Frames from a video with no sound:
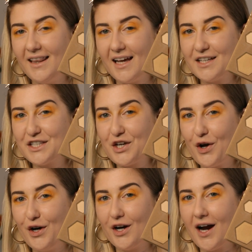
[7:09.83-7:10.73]
Next
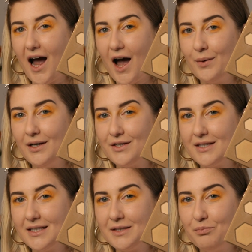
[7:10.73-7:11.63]
color, I will
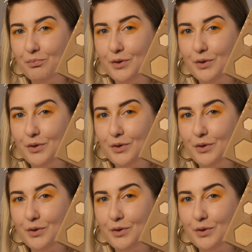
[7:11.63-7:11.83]
use this